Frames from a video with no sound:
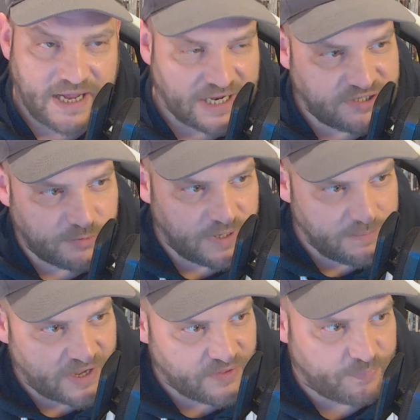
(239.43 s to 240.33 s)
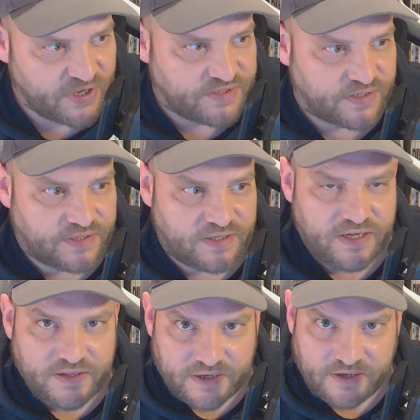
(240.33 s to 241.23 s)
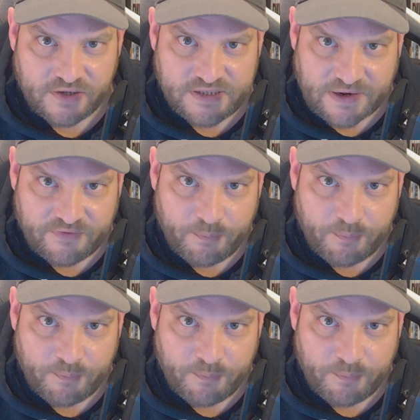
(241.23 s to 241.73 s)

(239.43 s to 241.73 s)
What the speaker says: and you email the person that looks after